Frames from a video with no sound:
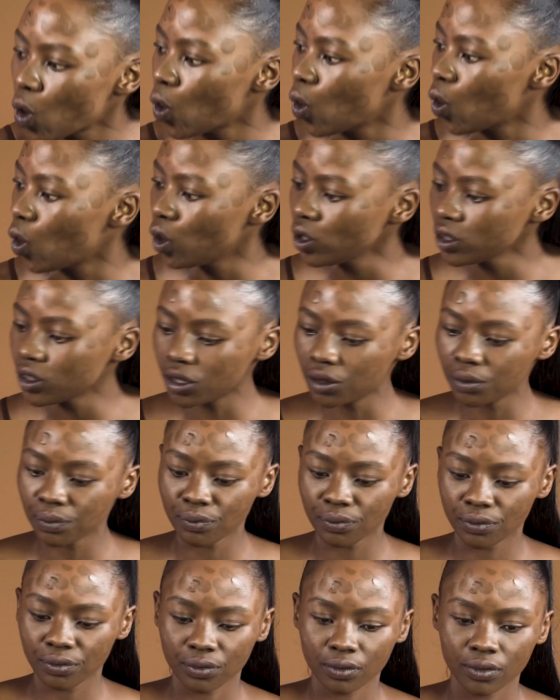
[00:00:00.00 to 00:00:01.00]
called
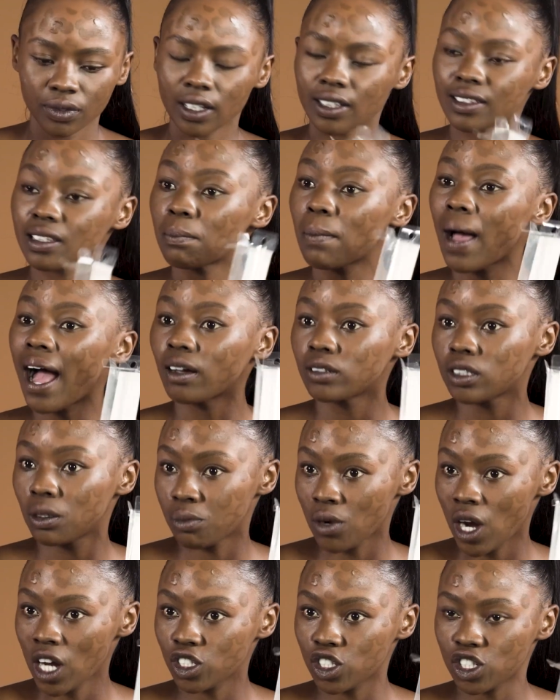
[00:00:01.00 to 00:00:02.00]
the powder
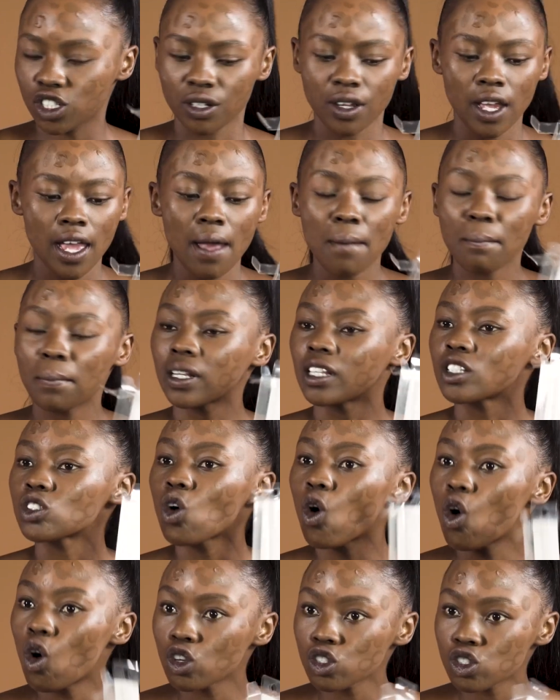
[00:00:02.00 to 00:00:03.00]
brush, but
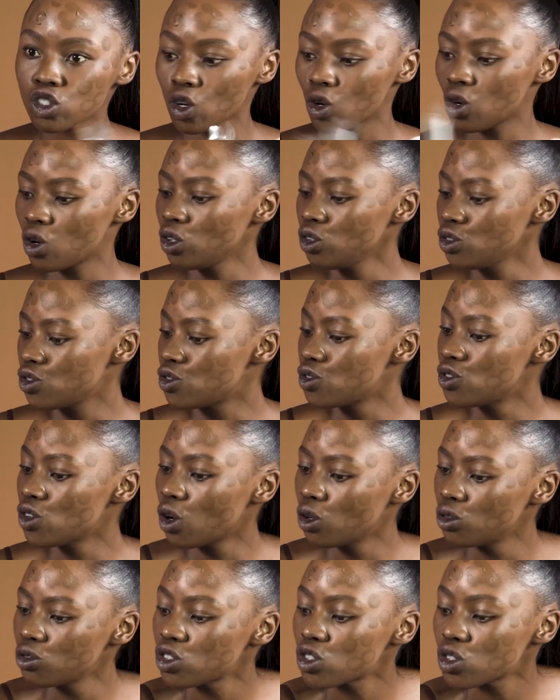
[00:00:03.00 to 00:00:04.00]
it's also
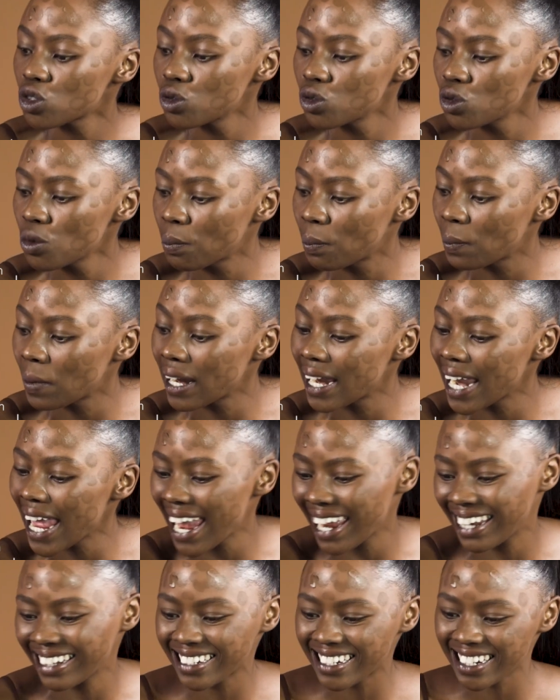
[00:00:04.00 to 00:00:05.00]
known to
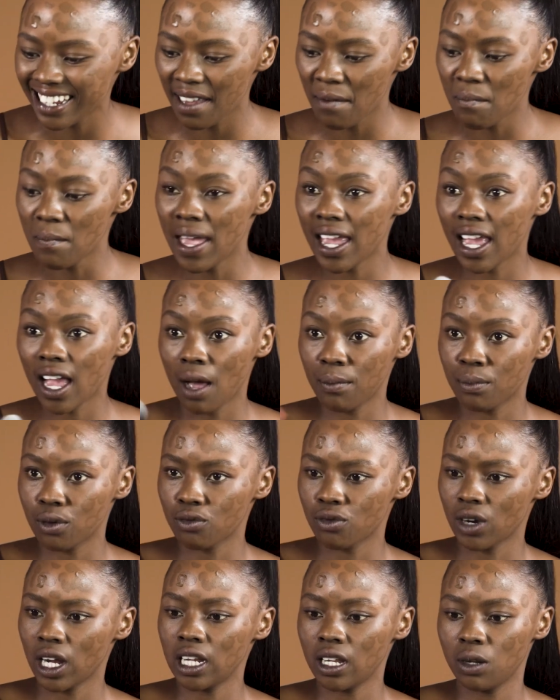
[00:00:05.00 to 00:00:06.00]
blend makeup
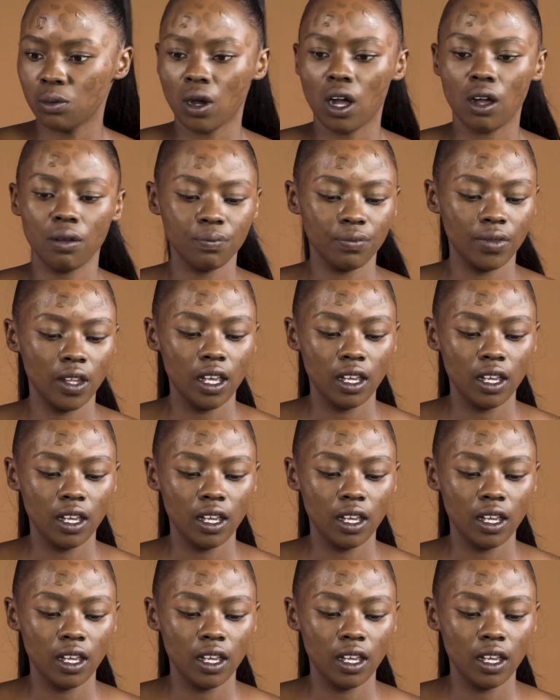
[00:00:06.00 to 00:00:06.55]
really well.